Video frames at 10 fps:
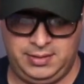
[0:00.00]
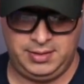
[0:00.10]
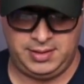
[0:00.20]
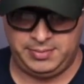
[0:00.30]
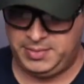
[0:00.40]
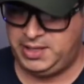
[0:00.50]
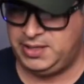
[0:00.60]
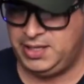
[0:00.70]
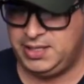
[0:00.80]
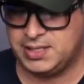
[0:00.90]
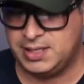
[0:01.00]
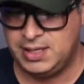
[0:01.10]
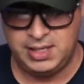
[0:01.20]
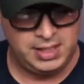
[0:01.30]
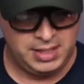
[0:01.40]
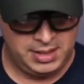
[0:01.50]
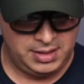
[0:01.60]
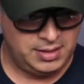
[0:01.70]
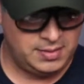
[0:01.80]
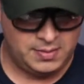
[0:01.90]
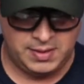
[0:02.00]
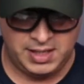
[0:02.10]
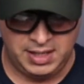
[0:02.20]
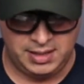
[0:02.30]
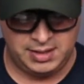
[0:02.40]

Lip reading: Oh, there it is. All right.